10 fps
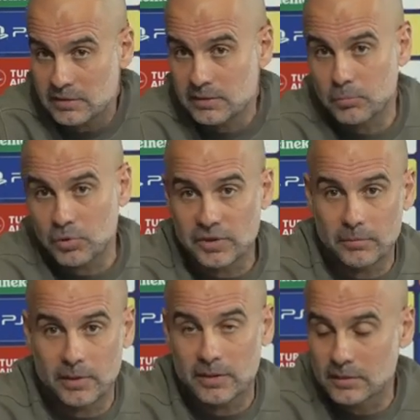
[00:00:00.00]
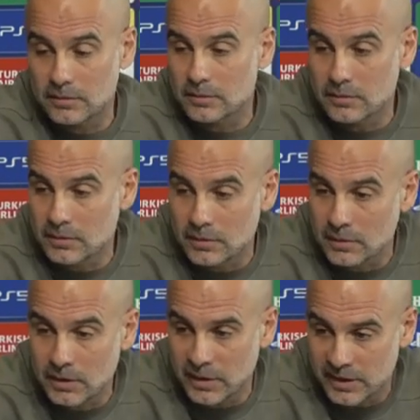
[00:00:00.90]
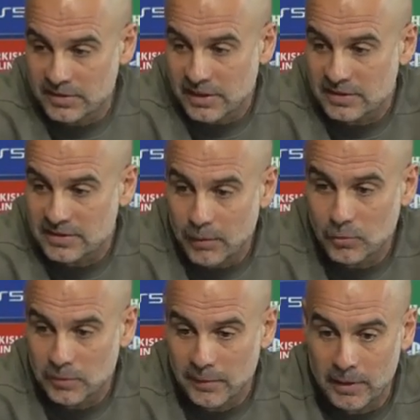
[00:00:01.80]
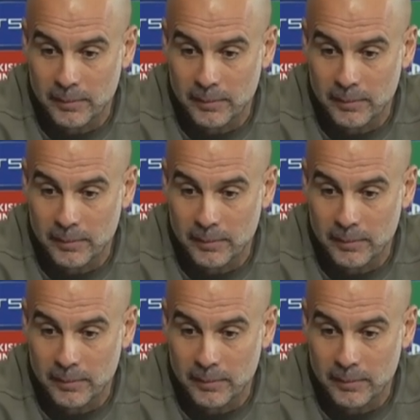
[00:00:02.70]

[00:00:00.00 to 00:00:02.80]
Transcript: You try and... It's impossible to just